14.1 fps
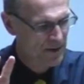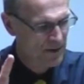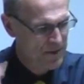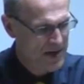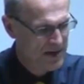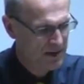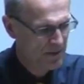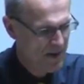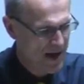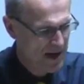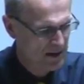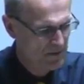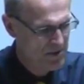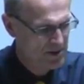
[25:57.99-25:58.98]
Then
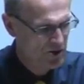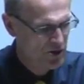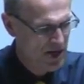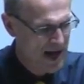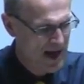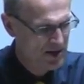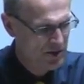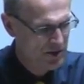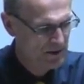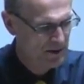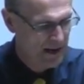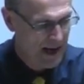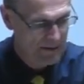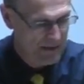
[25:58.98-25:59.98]
commanded Belshazzar,
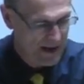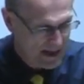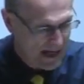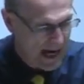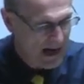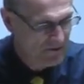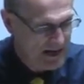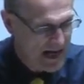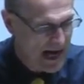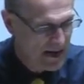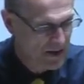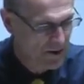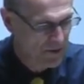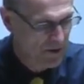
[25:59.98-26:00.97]
and they gave
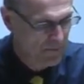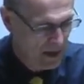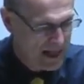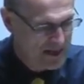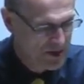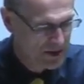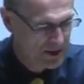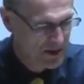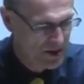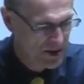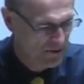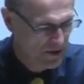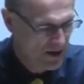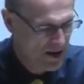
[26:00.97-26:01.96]
Daniel the blessings
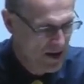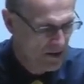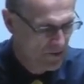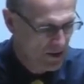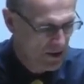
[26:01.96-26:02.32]
of the, the